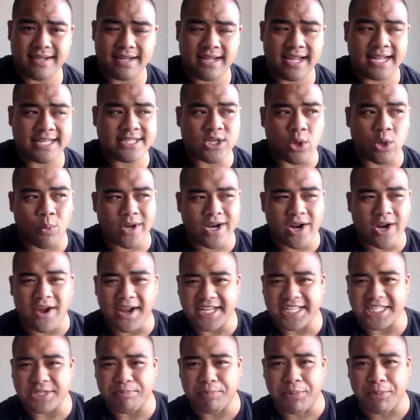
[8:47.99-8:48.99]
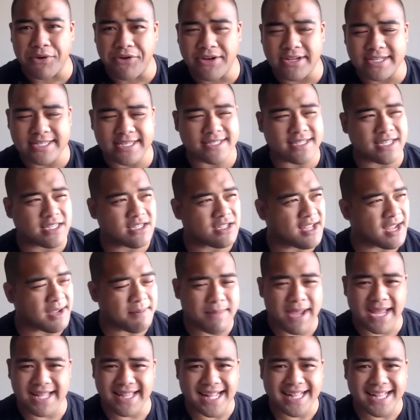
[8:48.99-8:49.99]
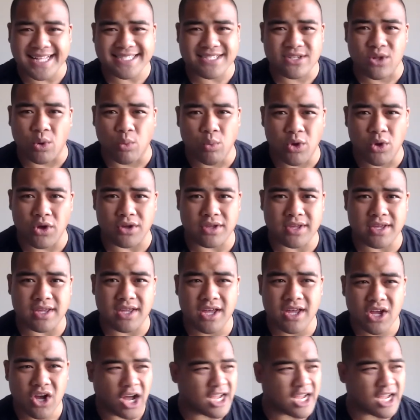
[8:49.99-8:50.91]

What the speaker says: And so when I experienced this, I was like, man, that does not work.